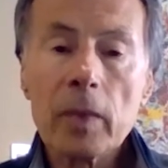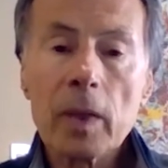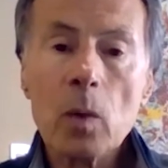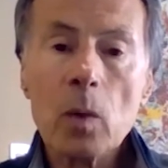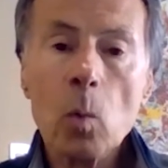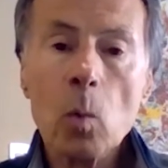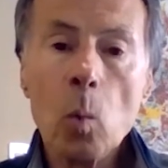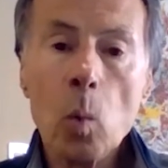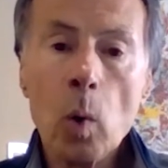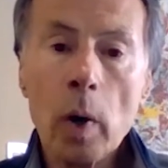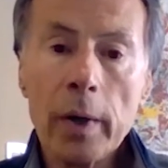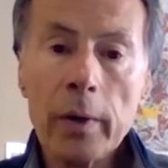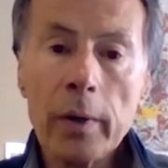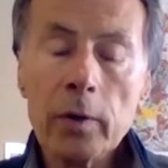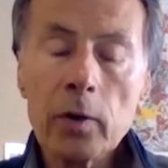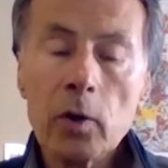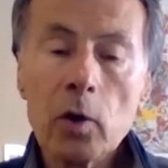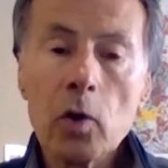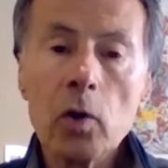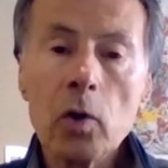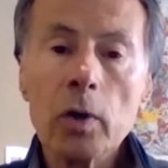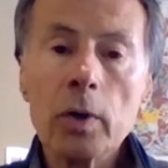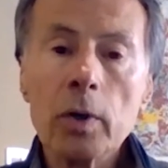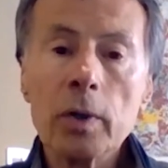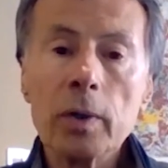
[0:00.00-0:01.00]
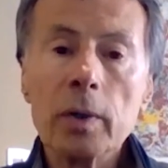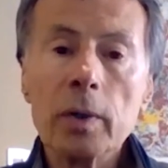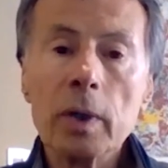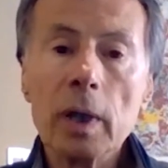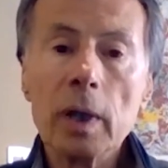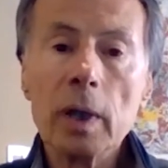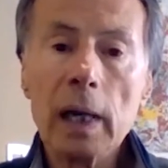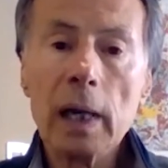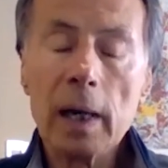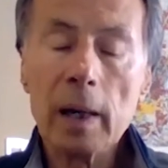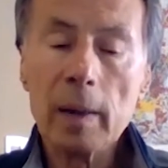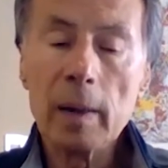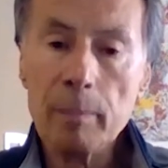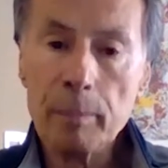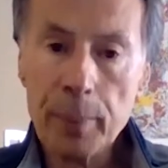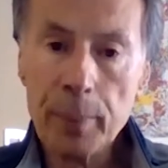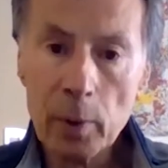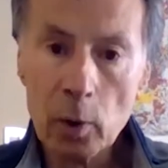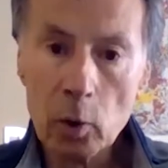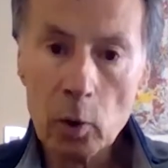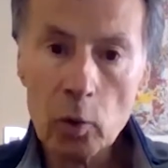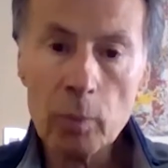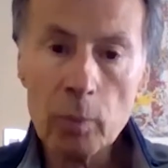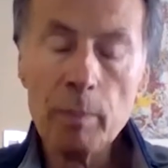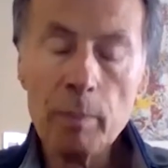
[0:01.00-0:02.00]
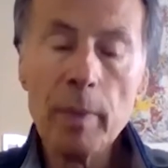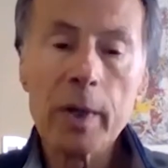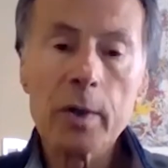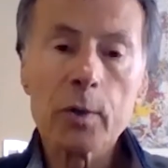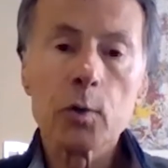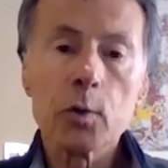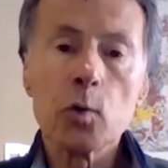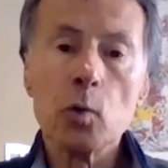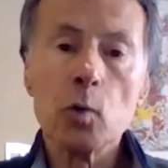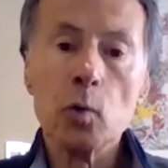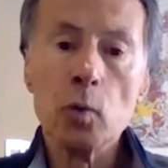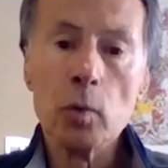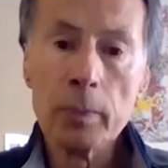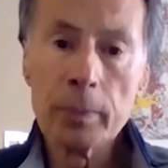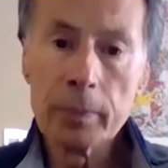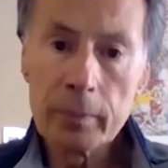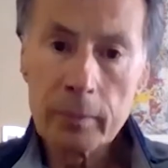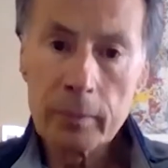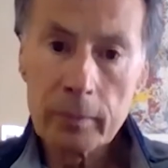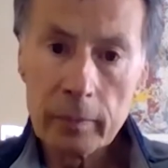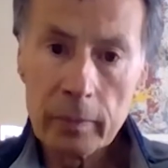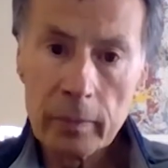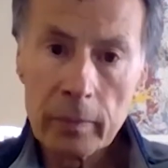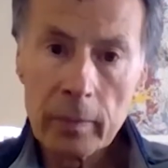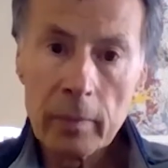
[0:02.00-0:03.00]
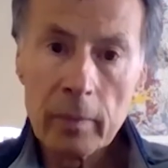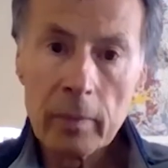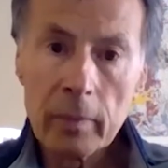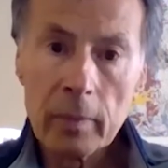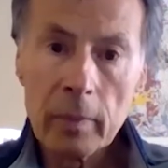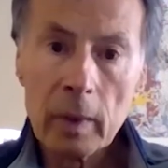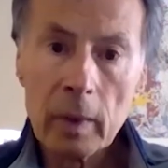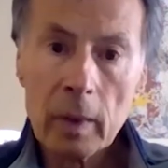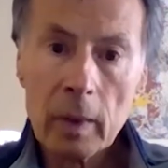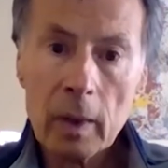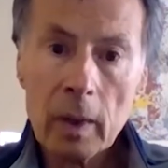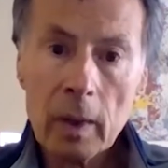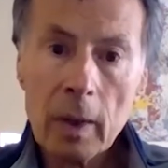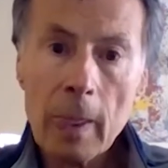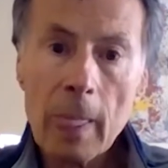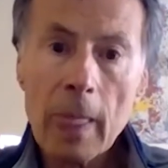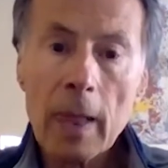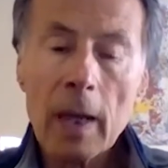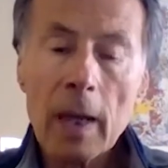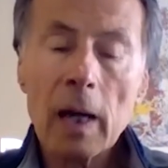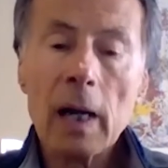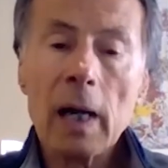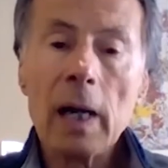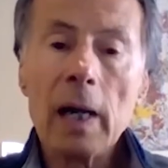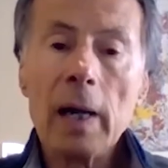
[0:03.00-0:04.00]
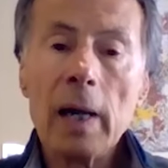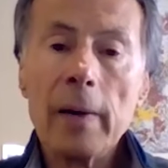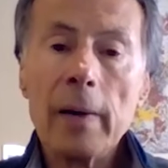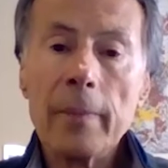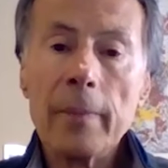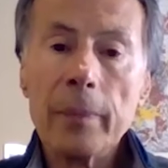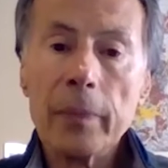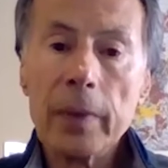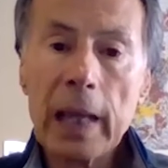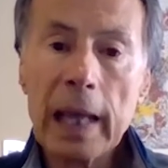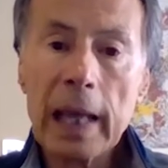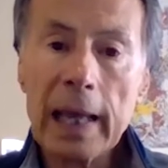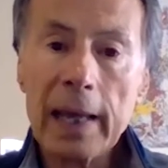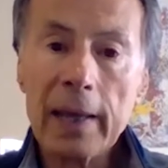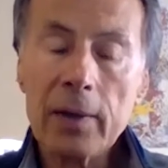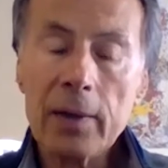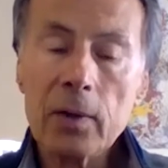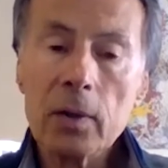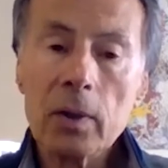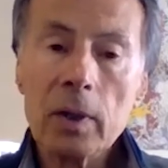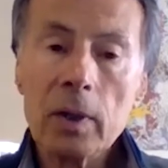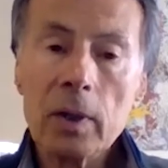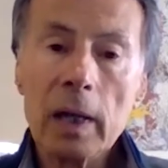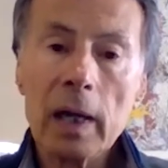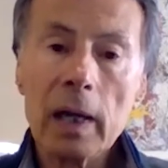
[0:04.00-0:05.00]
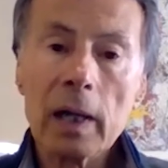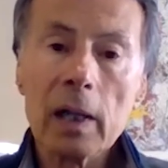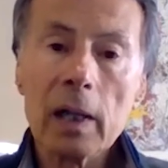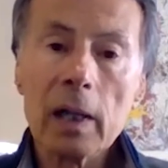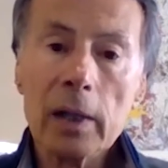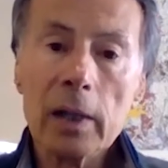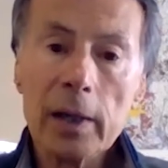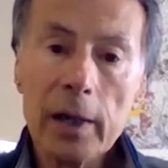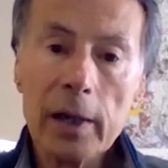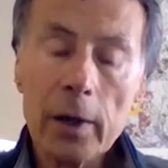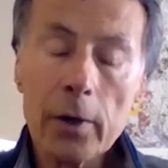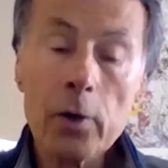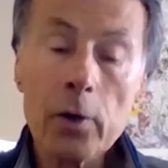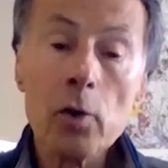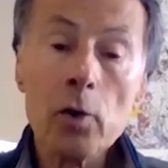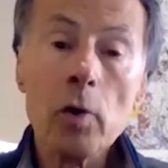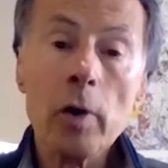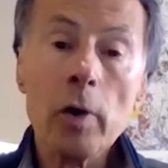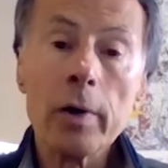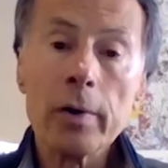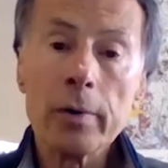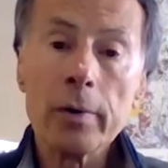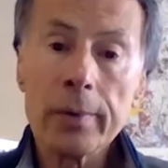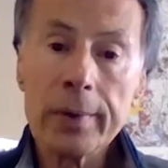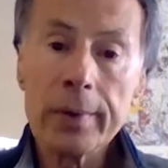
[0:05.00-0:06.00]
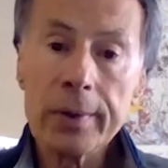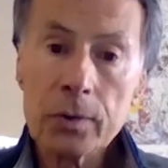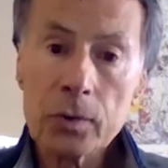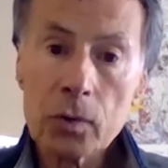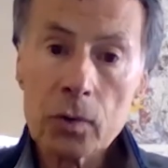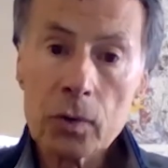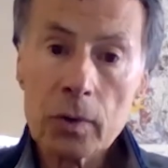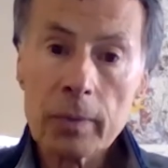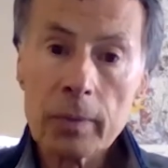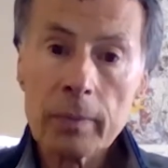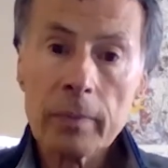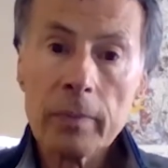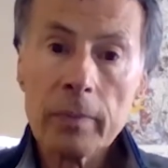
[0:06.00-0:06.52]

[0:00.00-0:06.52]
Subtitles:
One could build muscle and clean out your arteries.